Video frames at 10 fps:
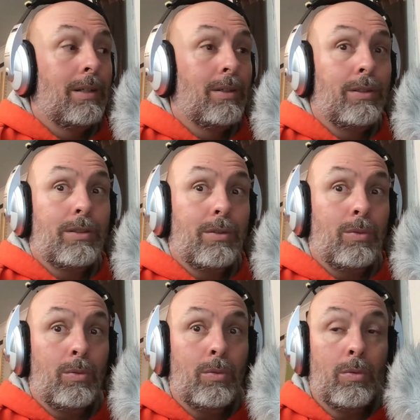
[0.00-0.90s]
look,
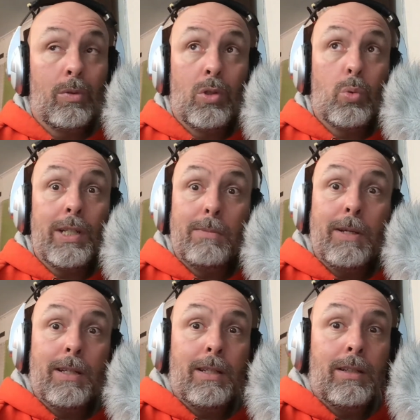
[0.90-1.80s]
twice
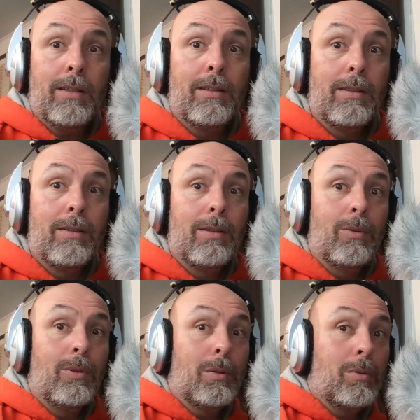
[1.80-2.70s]
bitten here.
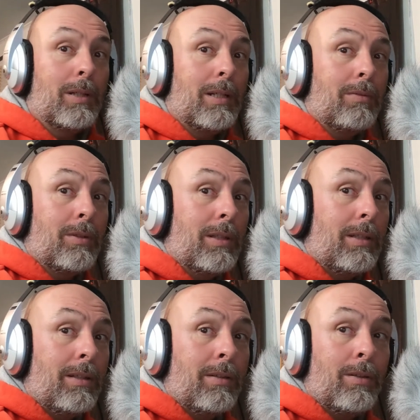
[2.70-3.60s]
We're not
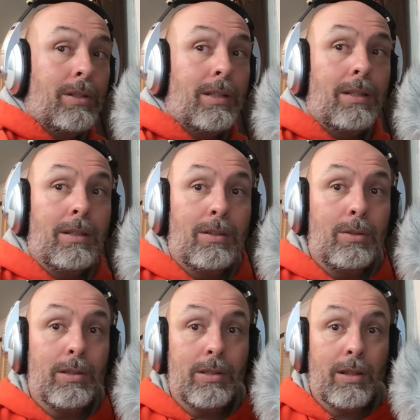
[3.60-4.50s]
really looking to do
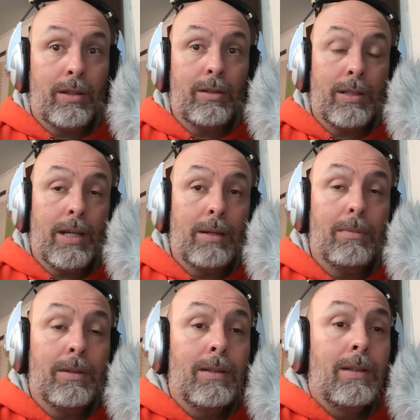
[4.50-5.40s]
this a third time.
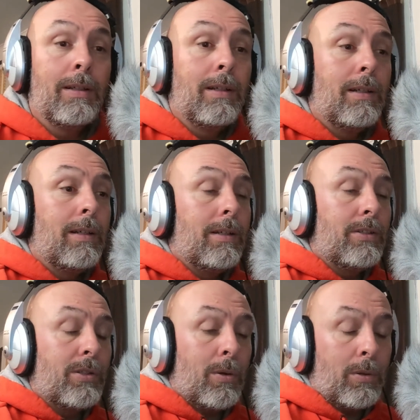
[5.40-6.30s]

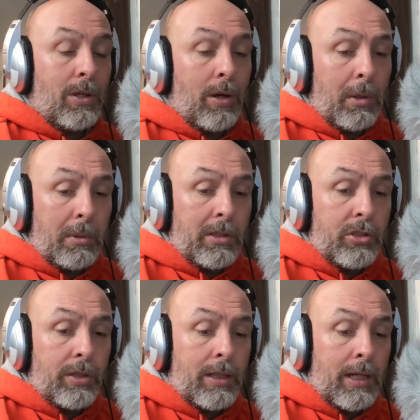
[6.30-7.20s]
So the auto
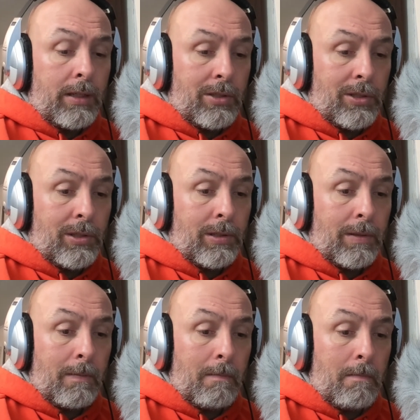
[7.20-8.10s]
industry kind of turned,
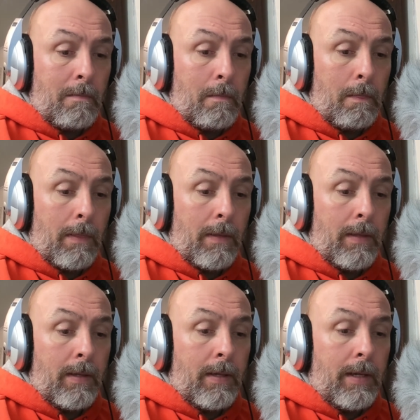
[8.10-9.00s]

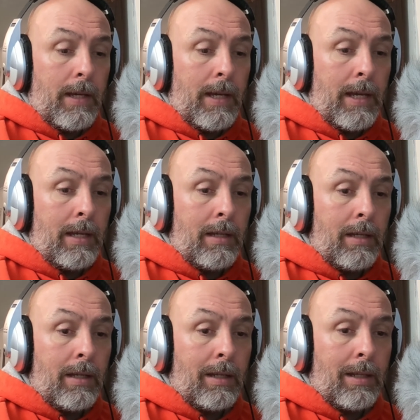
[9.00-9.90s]
and
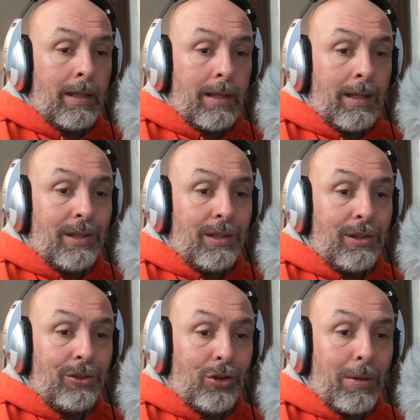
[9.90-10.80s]
I think the
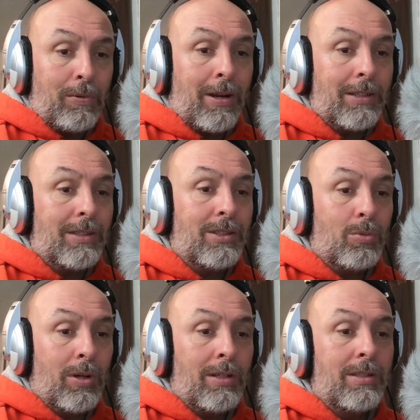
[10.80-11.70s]
thought process
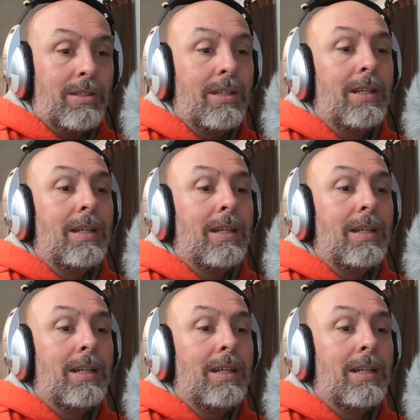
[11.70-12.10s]
was,